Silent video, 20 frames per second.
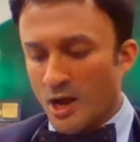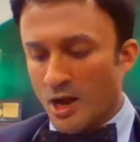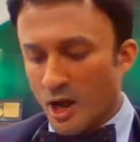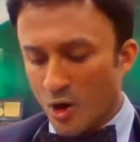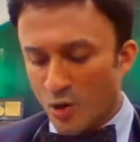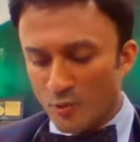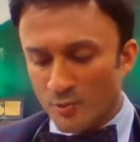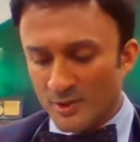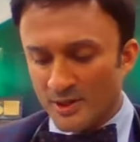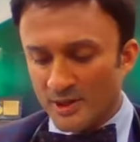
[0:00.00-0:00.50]

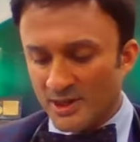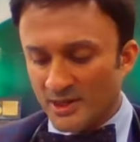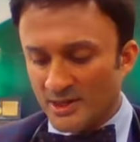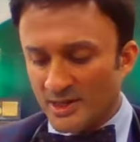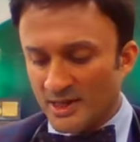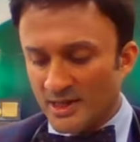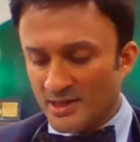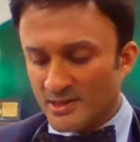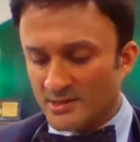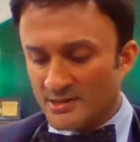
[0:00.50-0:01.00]
How many
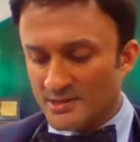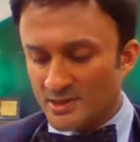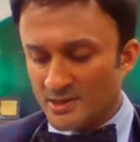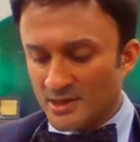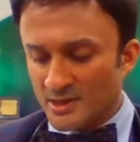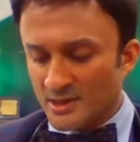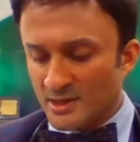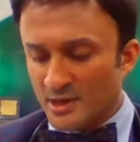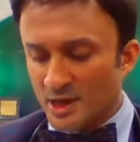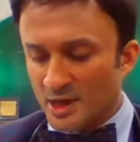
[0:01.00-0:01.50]
days,
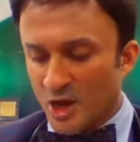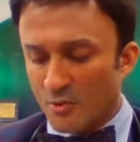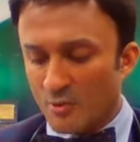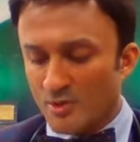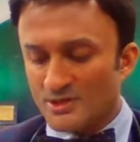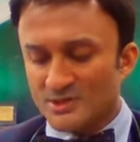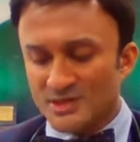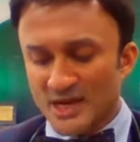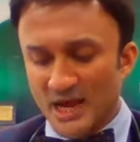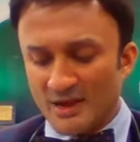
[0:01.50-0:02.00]
how
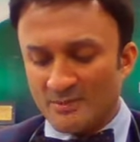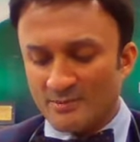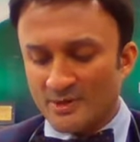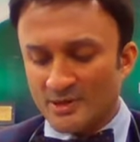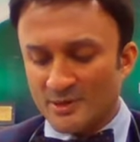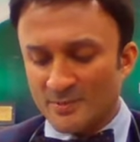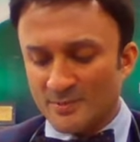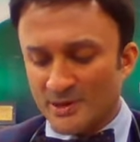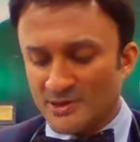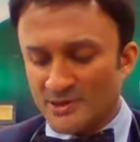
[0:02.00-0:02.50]
much time
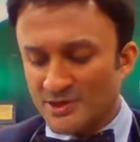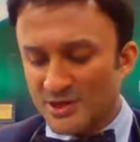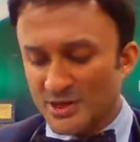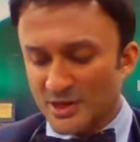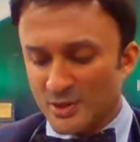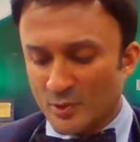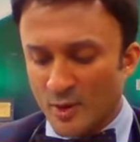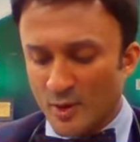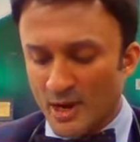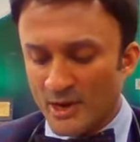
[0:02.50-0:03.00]
does a patient
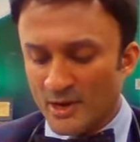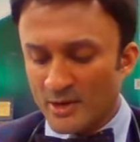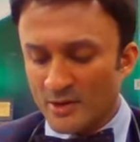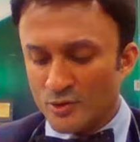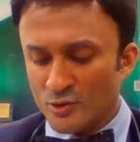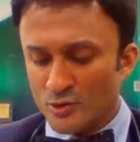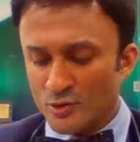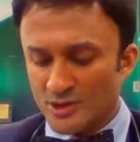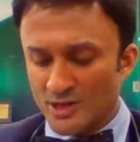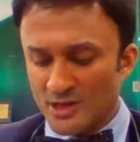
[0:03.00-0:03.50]

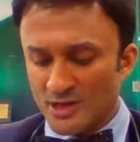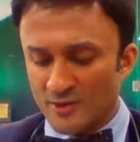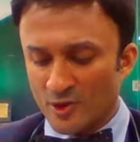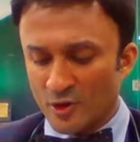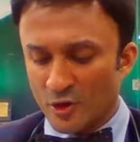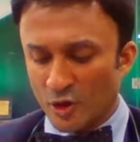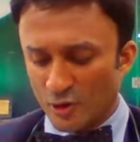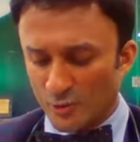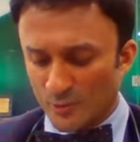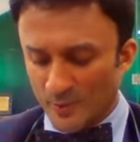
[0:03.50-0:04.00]
require to stay in
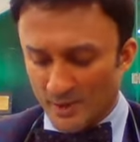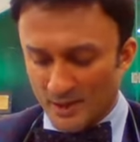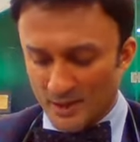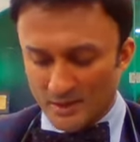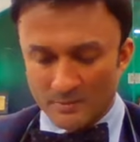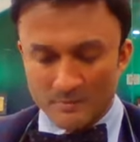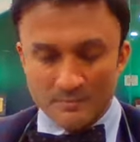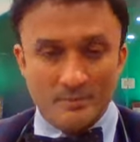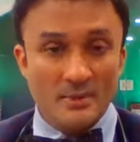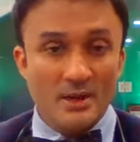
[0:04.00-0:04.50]
the hospital?
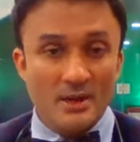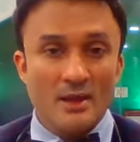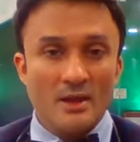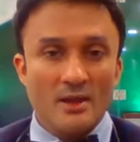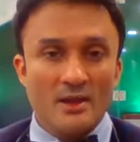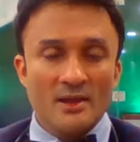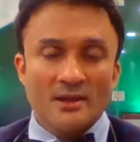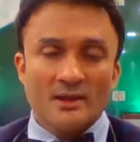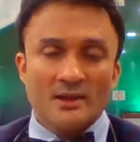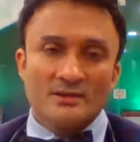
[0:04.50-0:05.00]

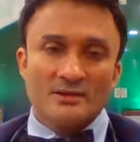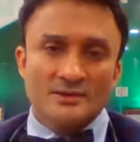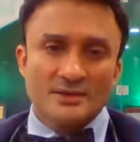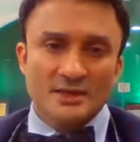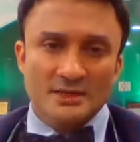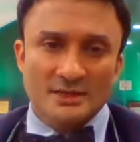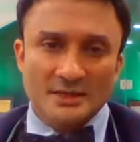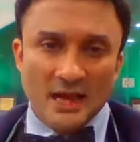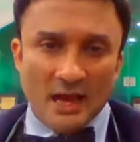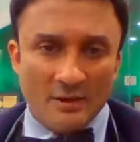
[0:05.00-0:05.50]

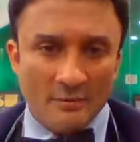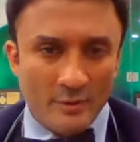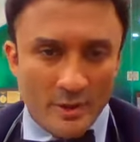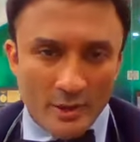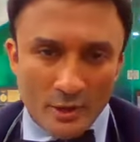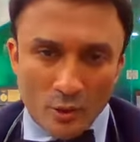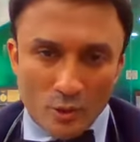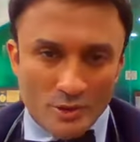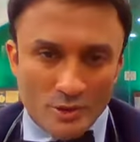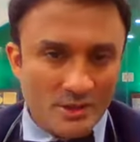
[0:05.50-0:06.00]
See,
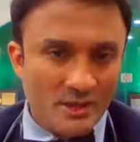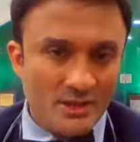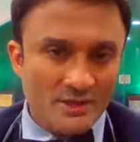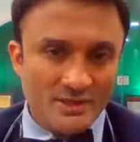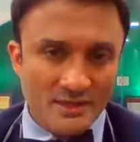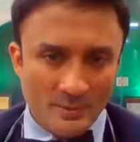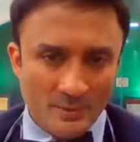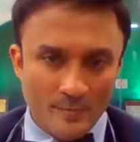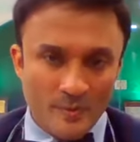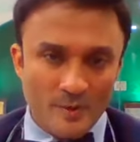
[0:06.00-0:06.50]
TAVR looks a
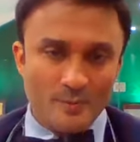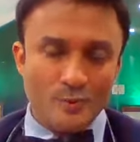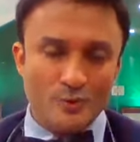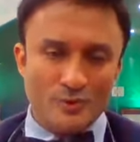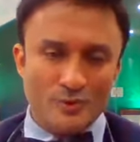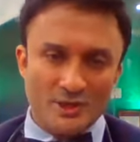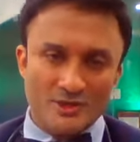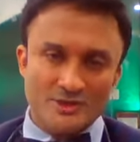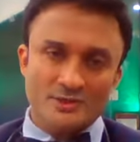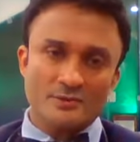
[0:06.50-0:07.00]
simple
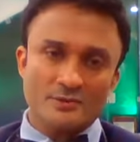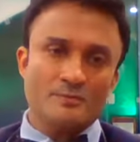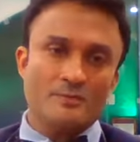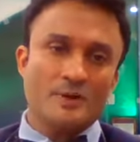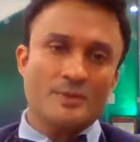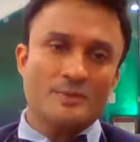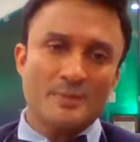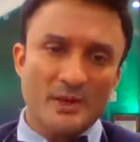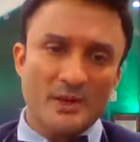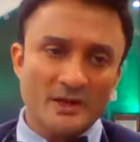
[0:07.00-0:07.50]
procedure,
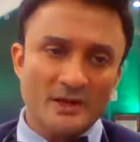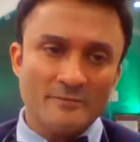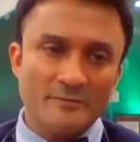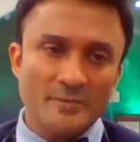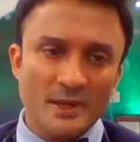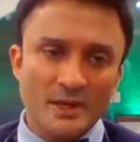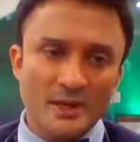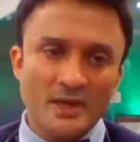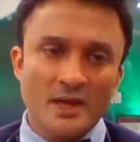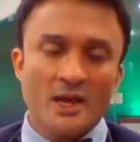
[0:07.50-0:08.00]
but
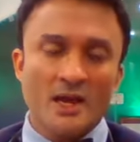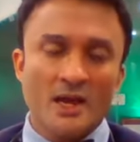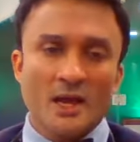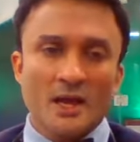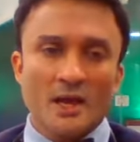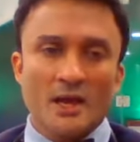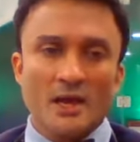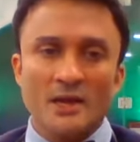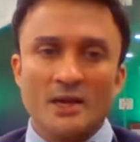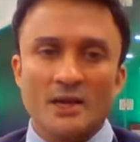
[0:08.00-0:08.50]
believe me,
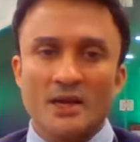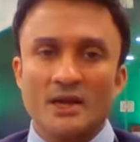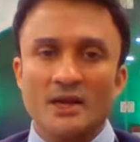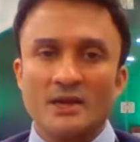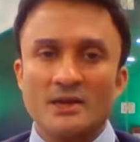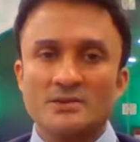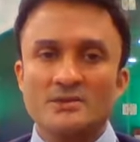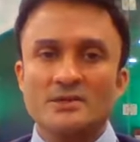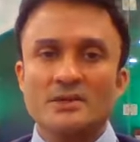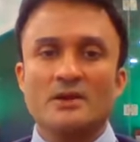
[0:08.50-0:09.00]
it
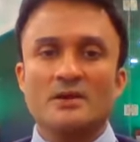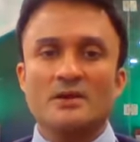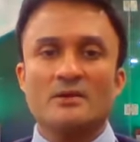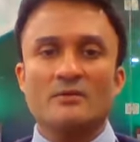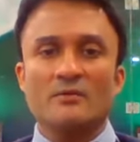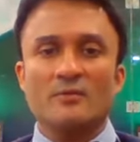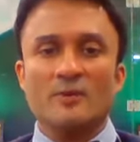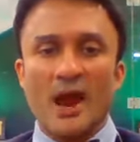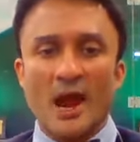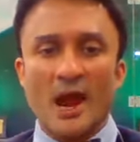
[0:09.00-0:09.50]
is
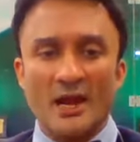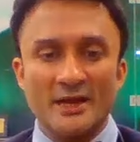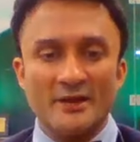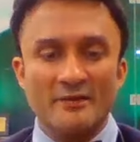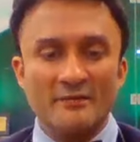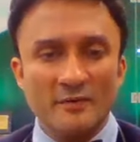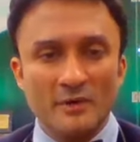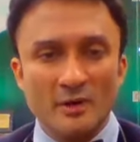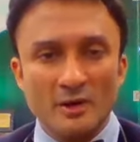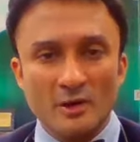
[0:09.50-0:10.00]
a
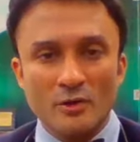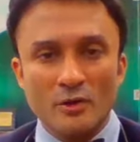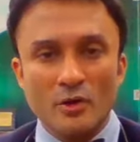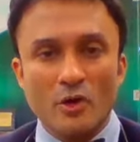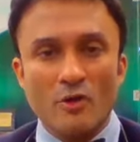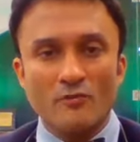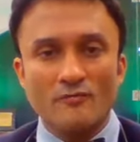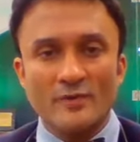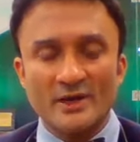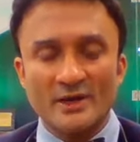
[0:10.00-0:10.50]

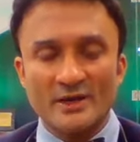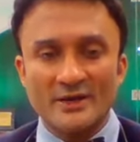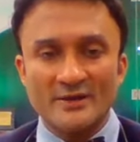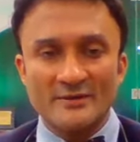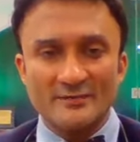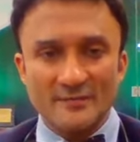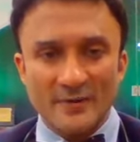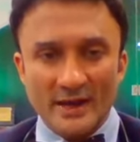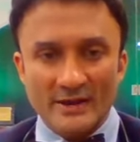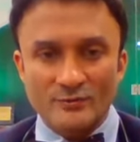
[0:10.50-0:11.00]
handiwork of at
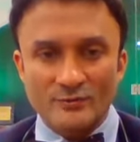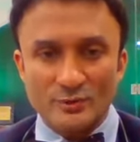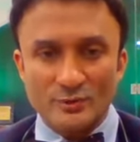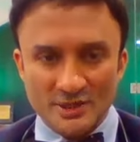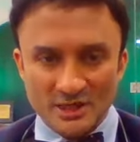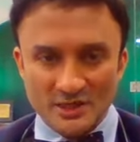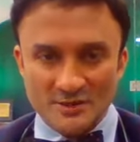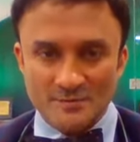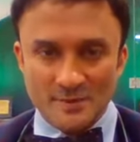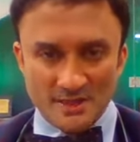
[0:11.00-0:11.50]
least 5 to
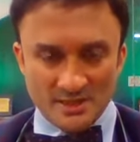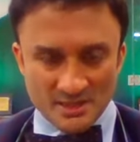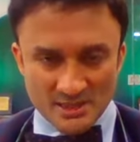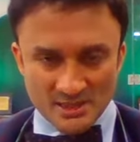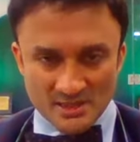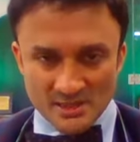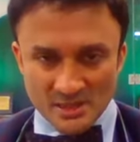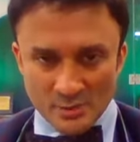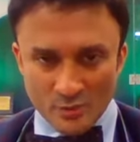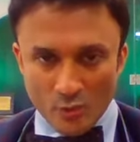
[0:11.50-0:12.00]
6
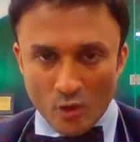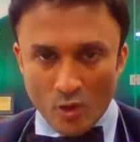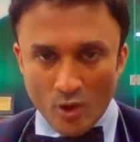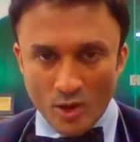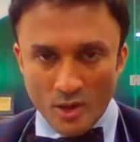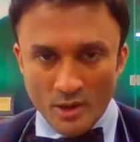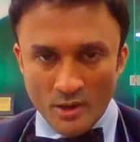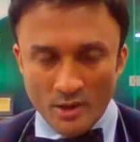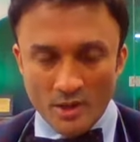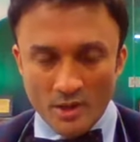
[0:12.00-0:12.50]
specialists
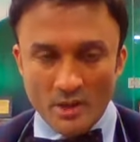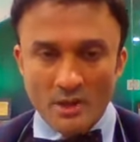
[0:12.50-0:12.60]
involved.